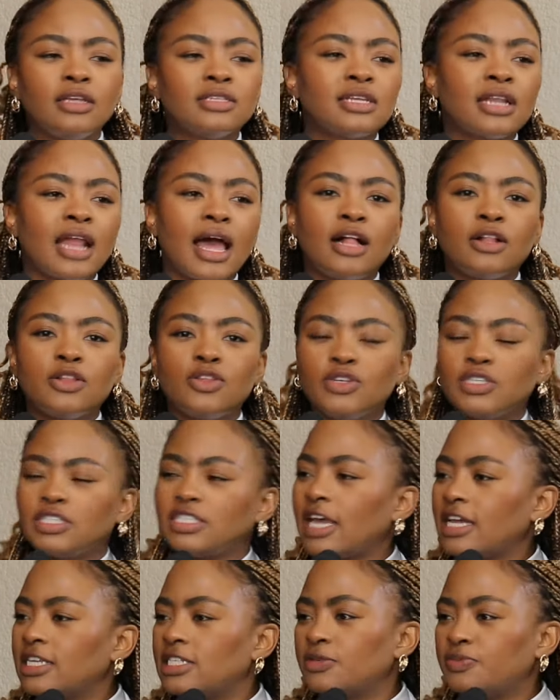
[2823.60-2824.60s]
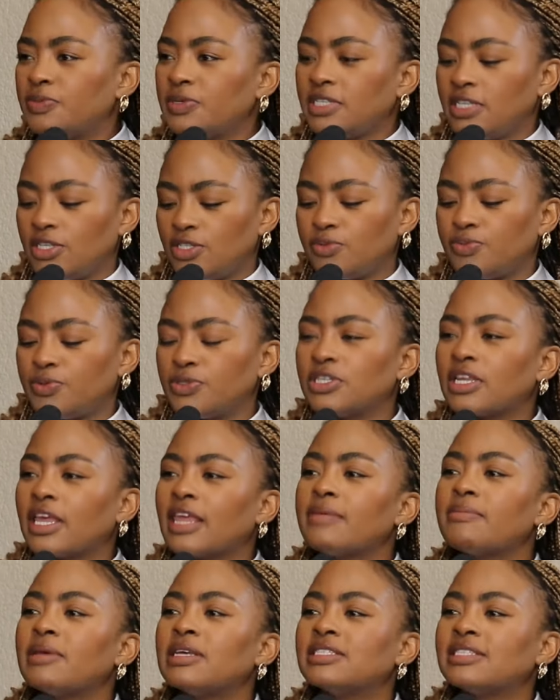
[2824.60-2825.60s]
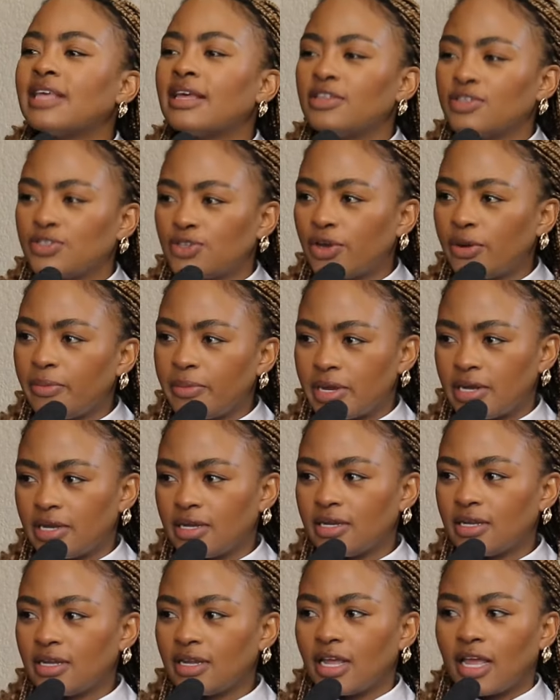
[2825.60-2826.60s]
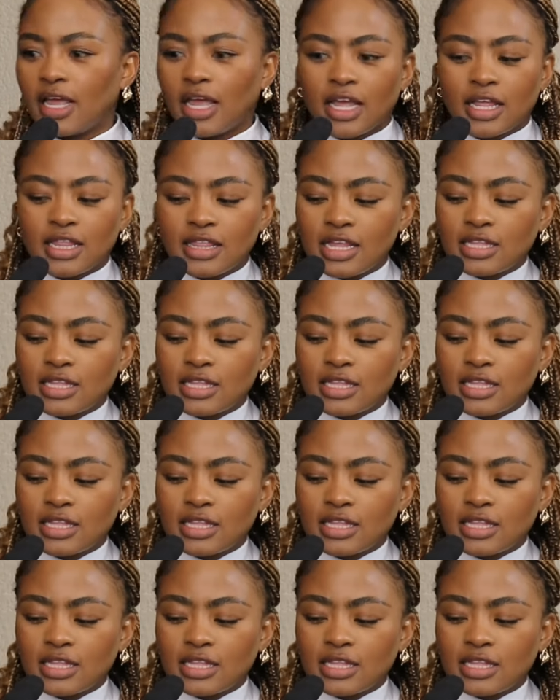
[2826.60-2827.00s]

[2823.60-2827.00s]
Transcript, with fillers: Listen, I'll use ChatGPT to yes. put together my sermon. Yes, yes, yes.